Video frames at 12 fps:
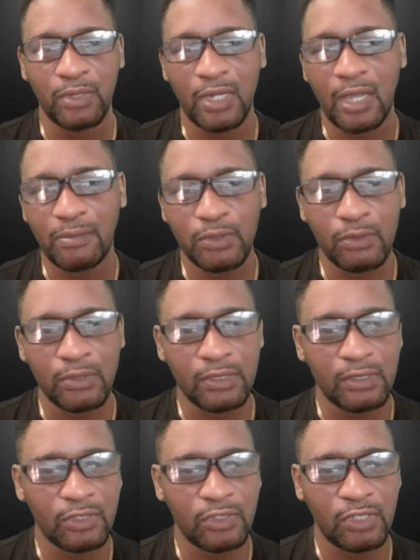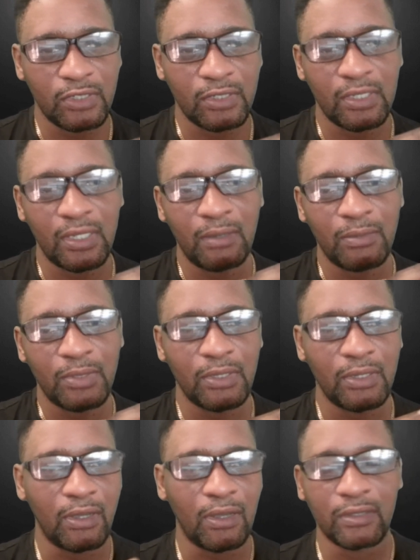Perhaps using the chisel, the hammer, and
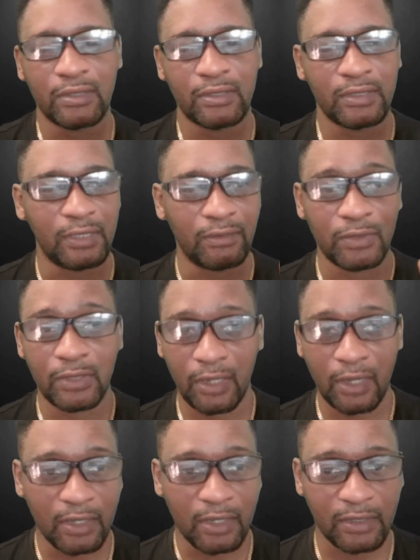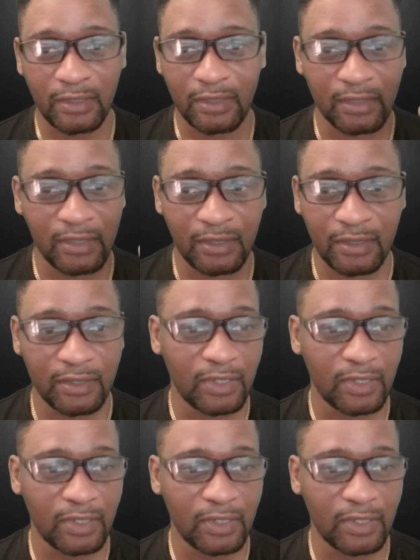the ox, even the ox, if it says the